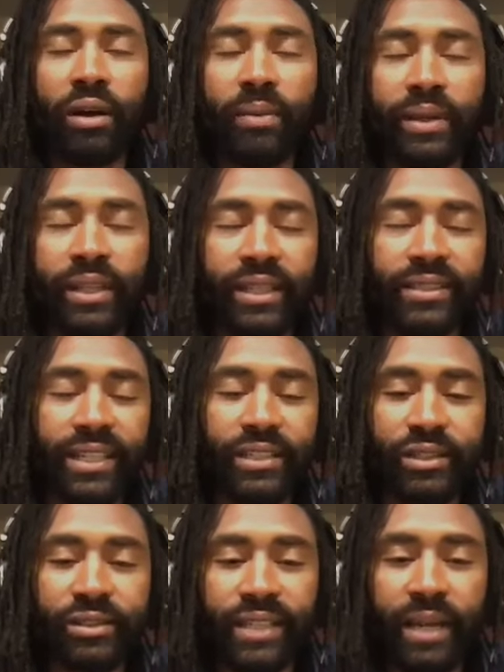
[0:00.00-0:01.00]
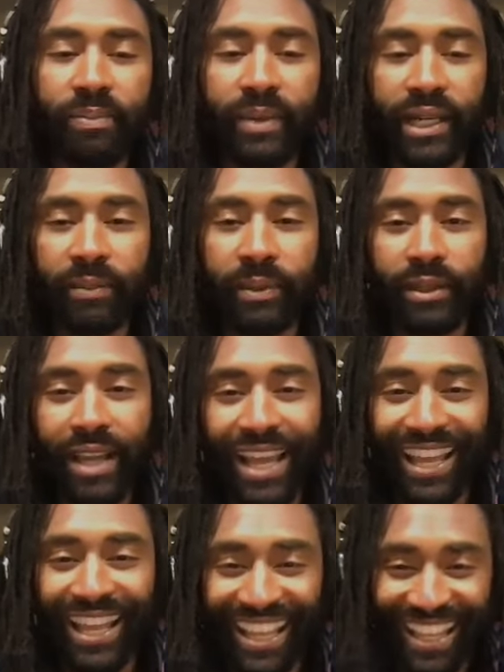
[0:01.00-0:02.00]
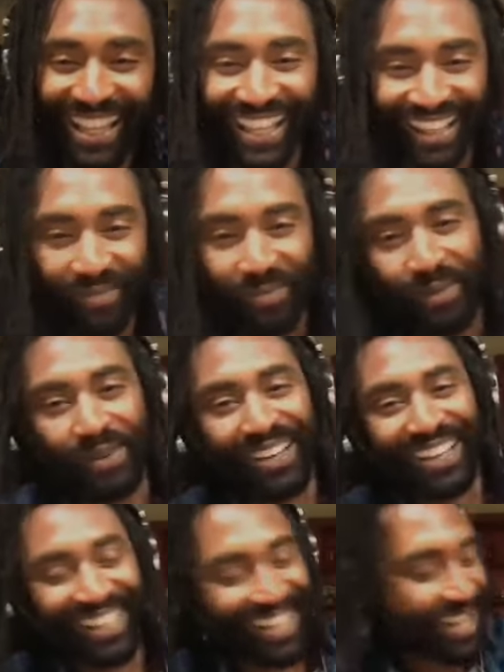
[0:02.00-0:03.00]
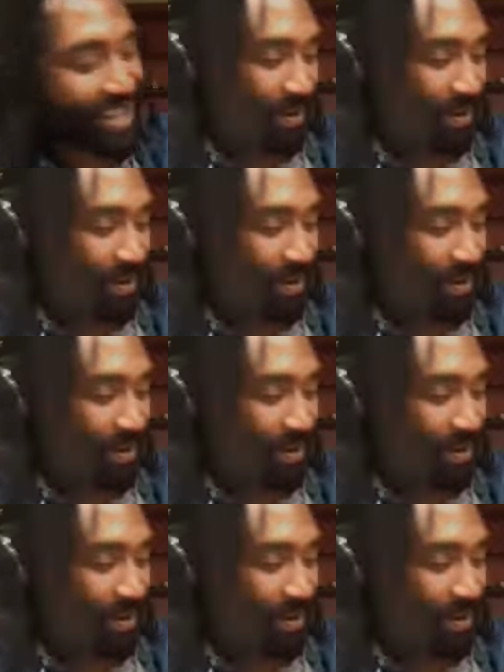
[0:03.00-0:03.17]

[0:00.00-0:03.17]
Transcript: mean, like I said, just type my name in. People. What's